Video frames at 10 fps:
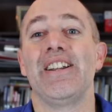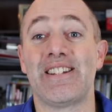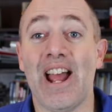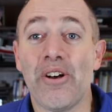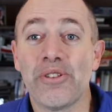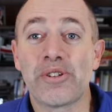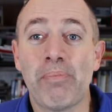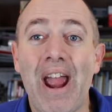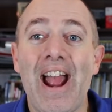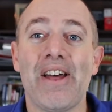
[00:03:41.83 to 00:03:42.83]
down this
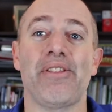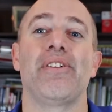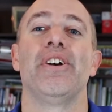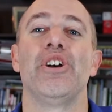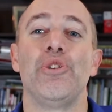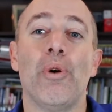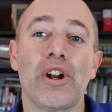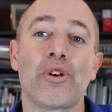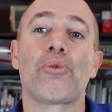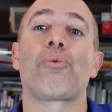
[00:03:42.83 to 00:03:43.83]
path. You
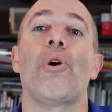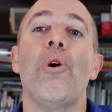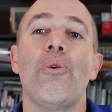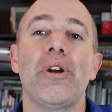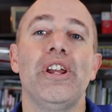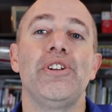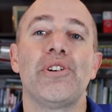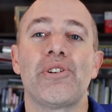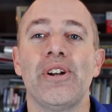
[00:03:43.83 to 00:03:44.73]
want to grow in